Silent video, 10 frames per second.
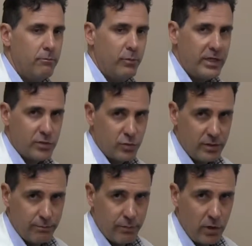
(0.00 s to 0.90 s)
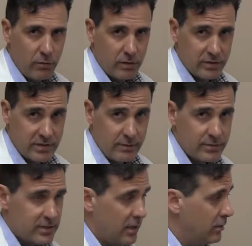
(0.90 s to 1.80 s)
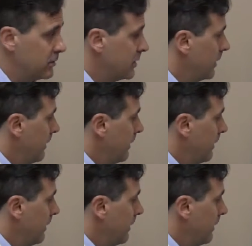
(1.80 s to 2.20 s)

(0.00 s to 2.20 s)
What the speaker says: mixed with stem cells,